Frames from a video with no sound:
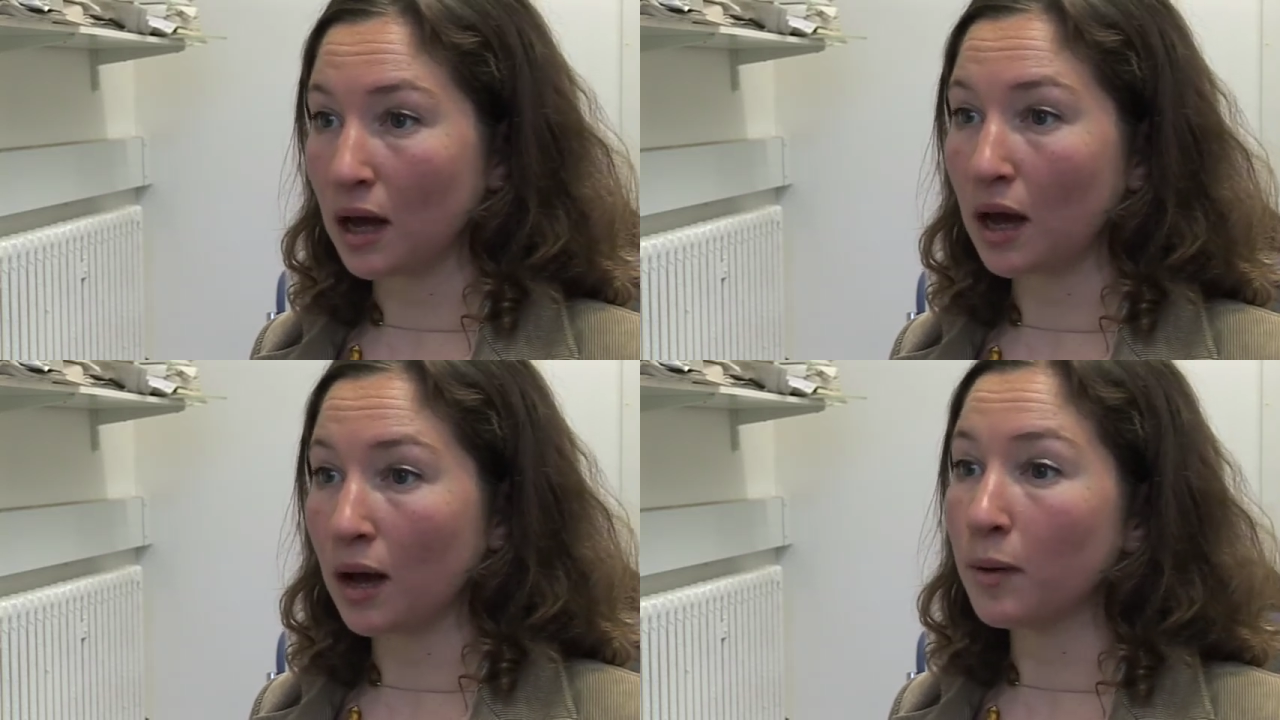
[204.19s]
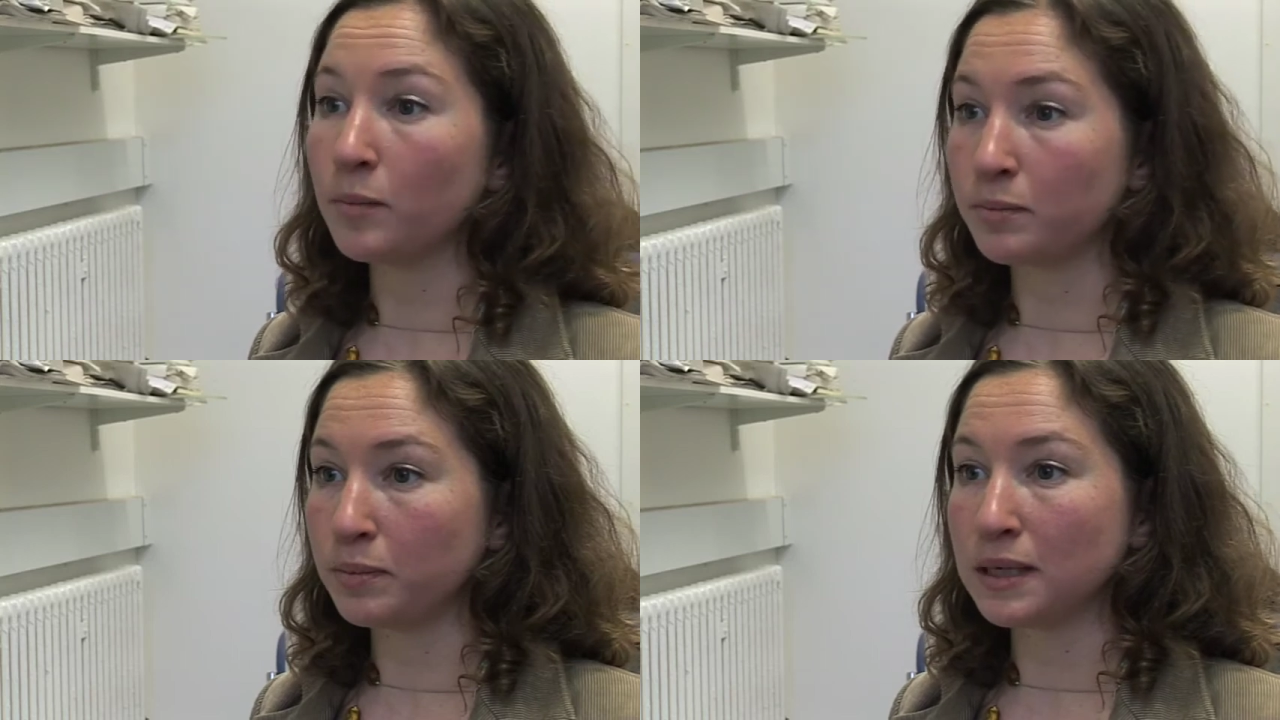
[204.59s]
uh,
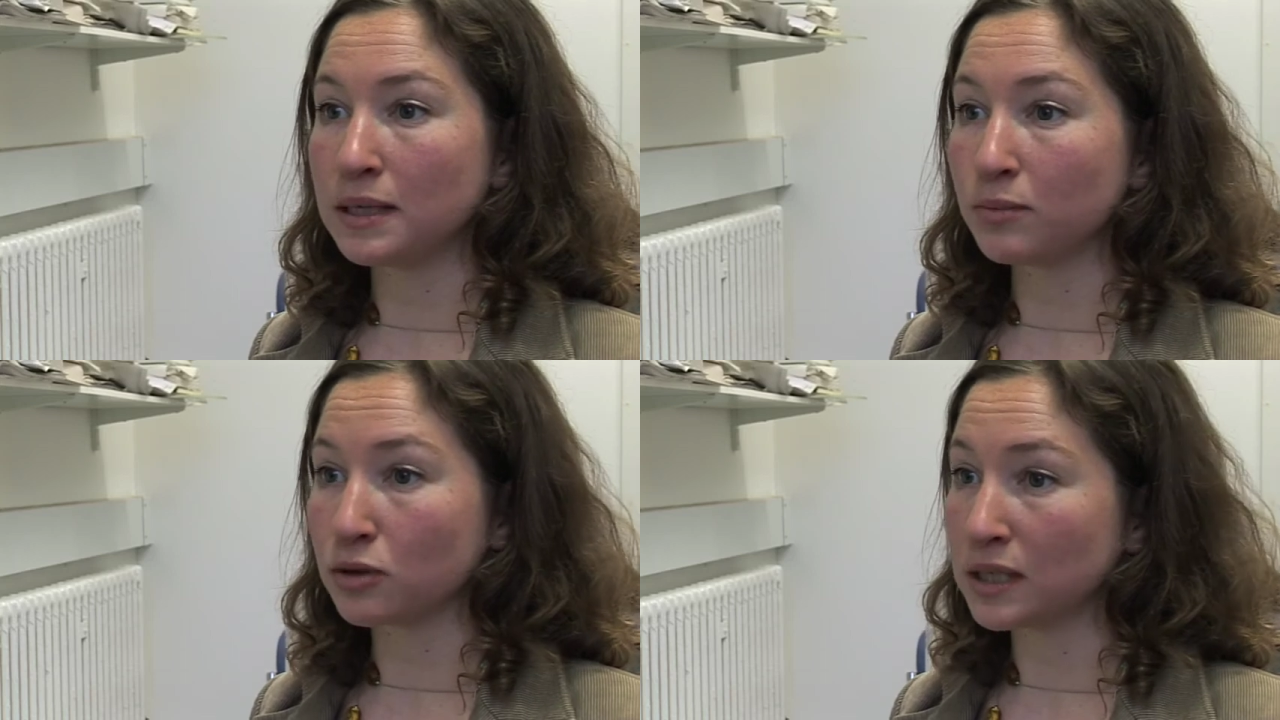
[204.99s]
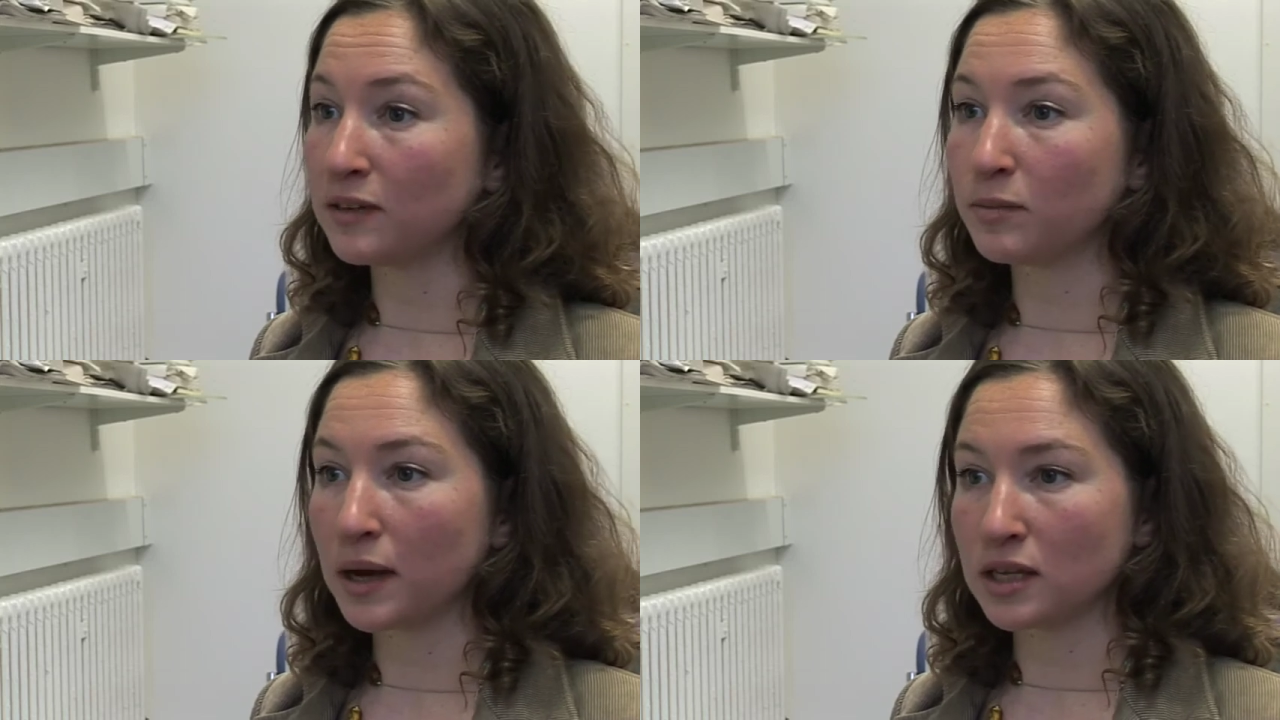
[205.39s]
be
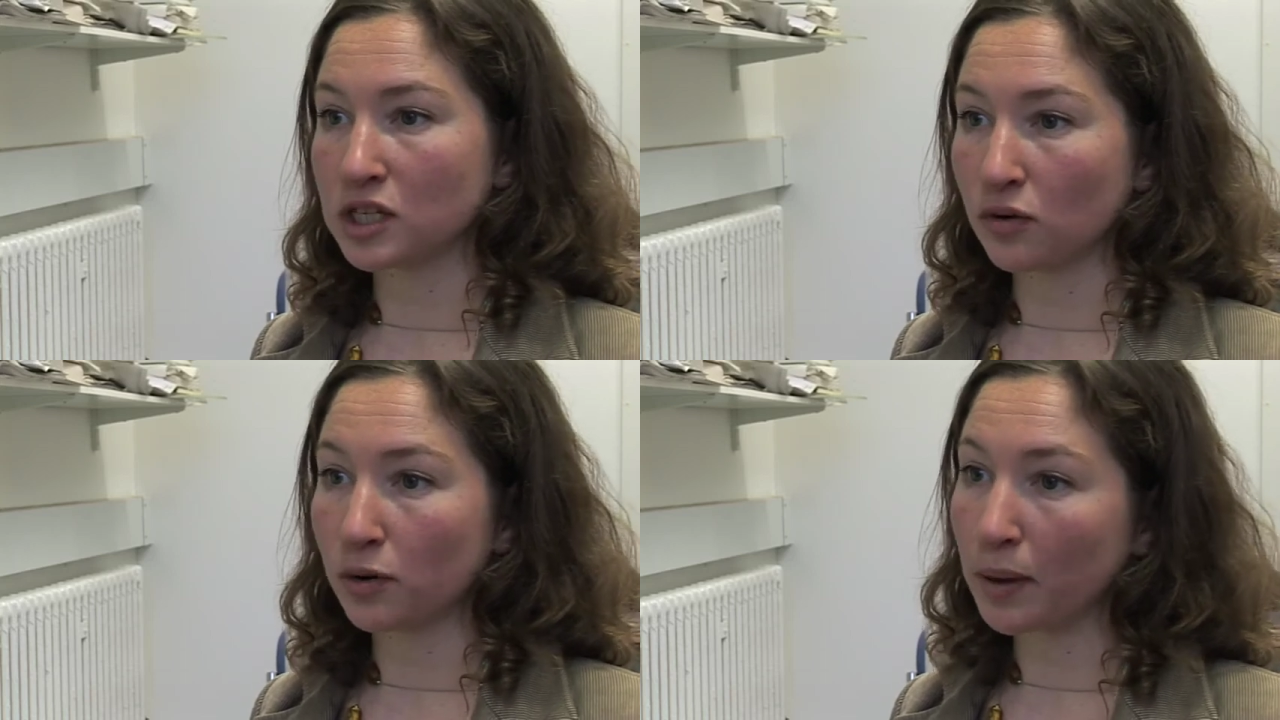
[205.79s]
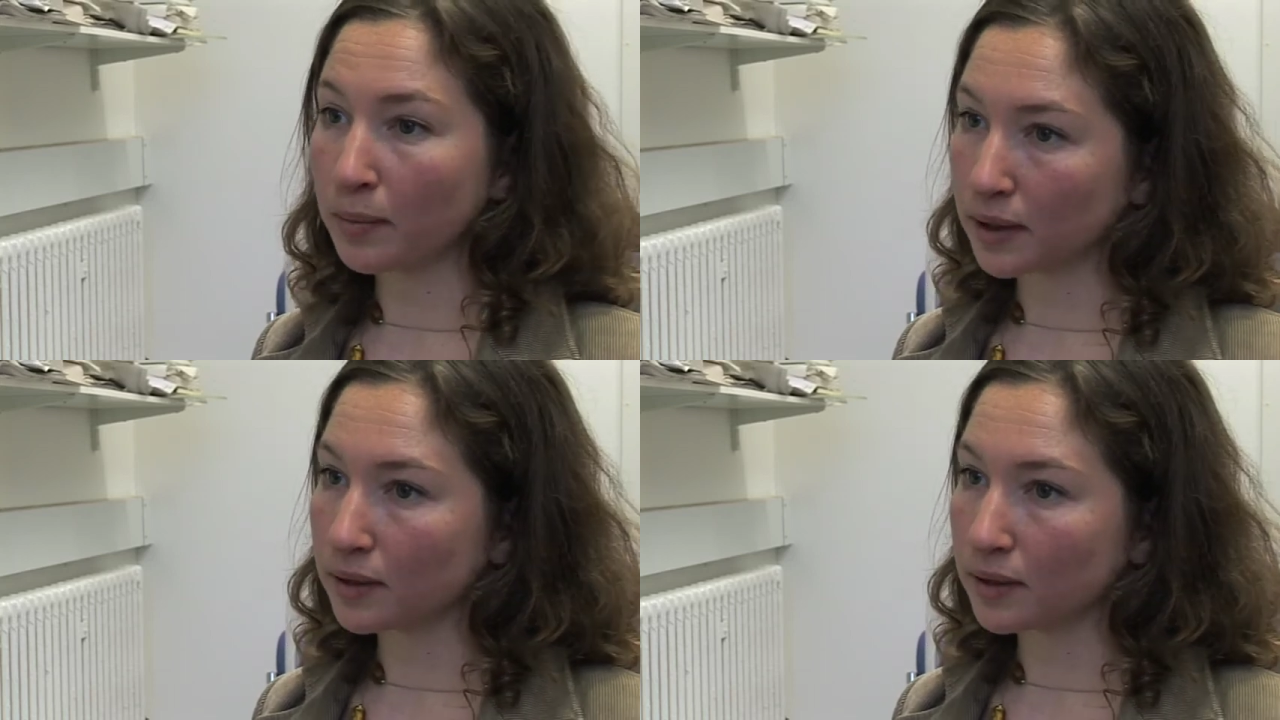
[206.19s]
perceived by the general public?